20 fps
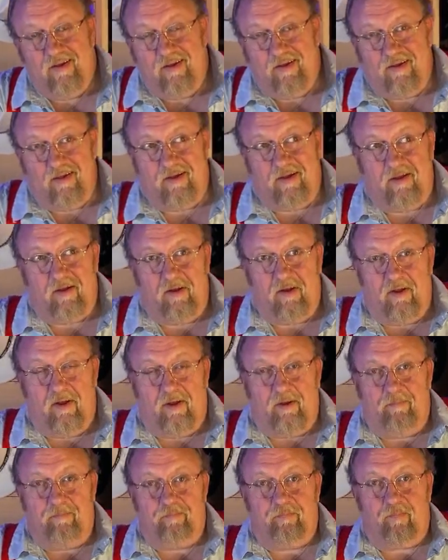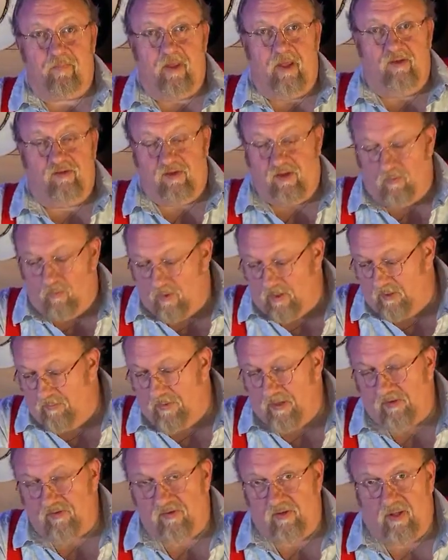And uh, he's got one of the
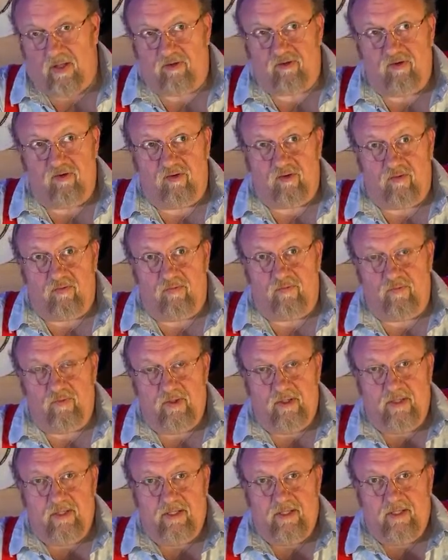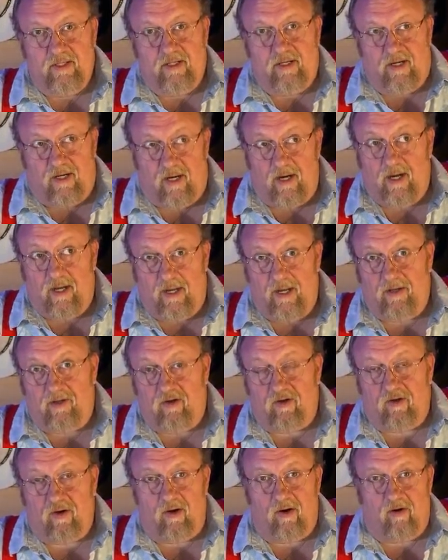best selections of high-end
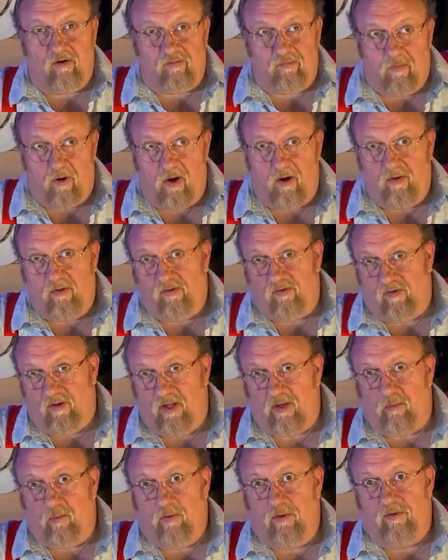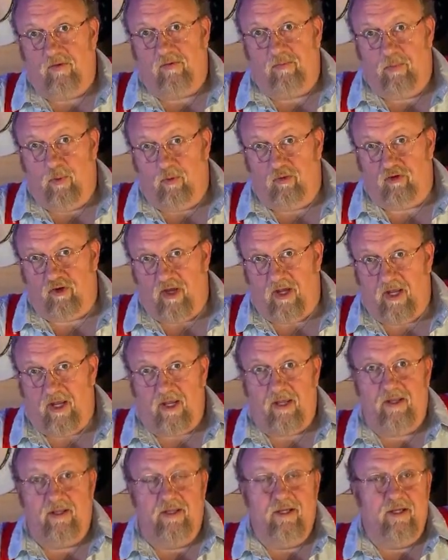guitars, Martins, Lakewoods,
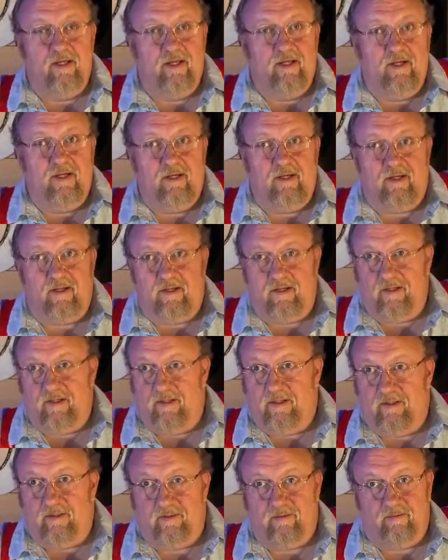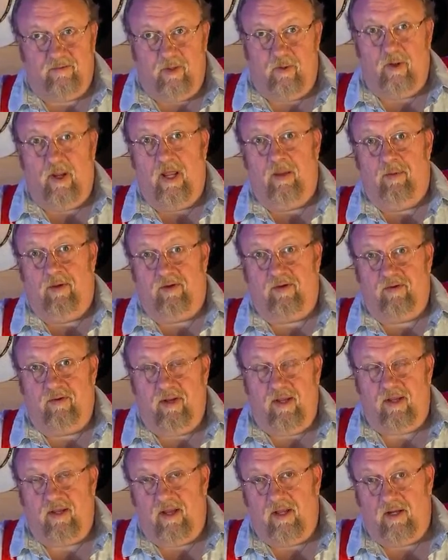Boucher, uh, you name it.
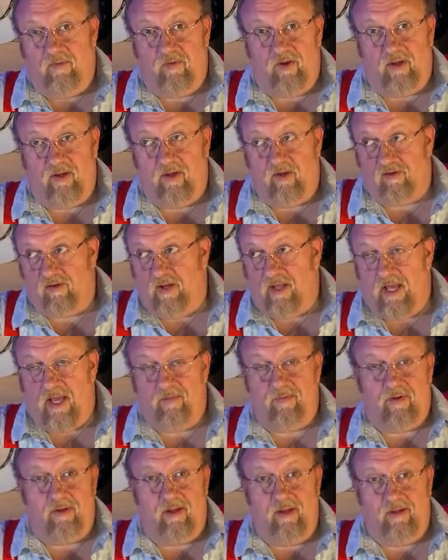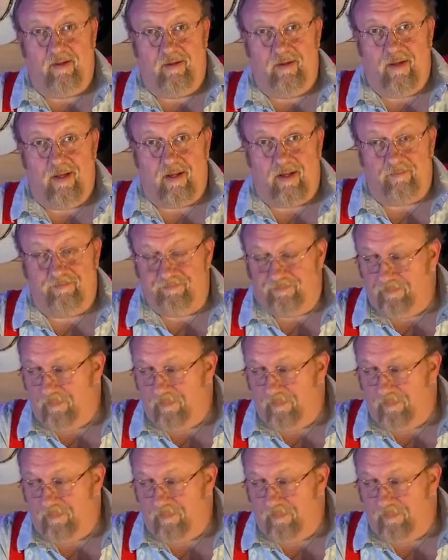He, and if he doesn't have it, he can get it.